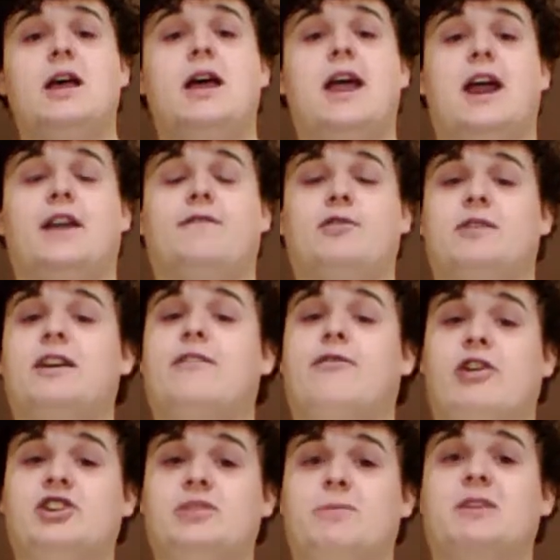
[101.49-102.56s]
And if you think of
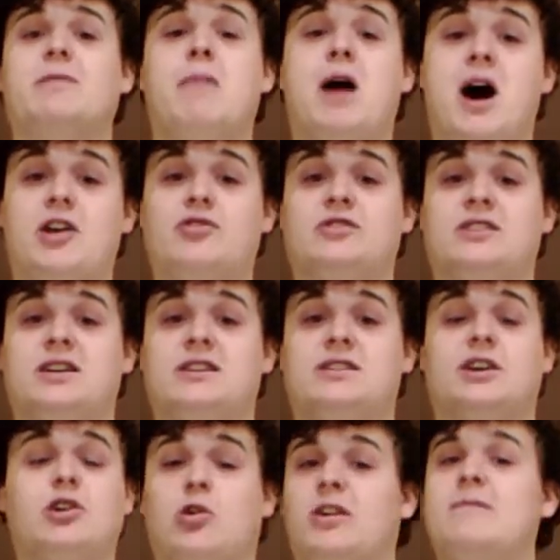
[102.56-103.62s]
friendship in the modern sense,
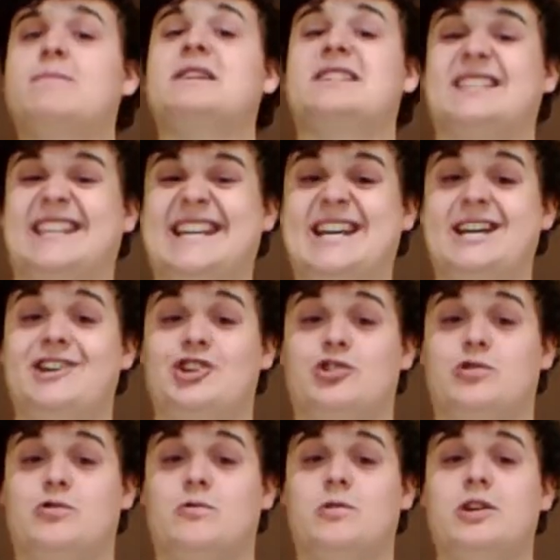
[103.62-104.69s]
it can only mislead
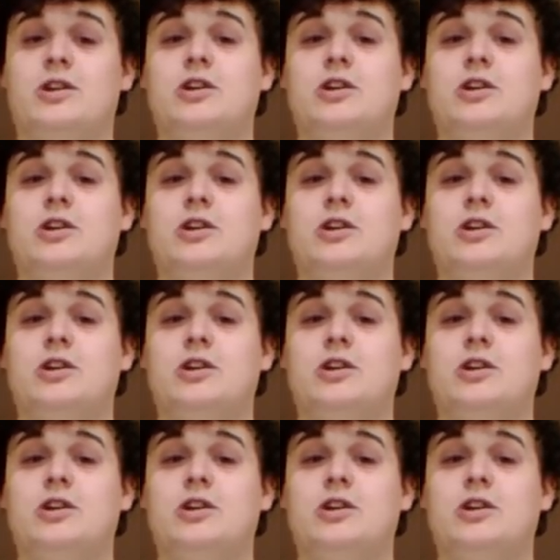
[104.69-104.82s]
you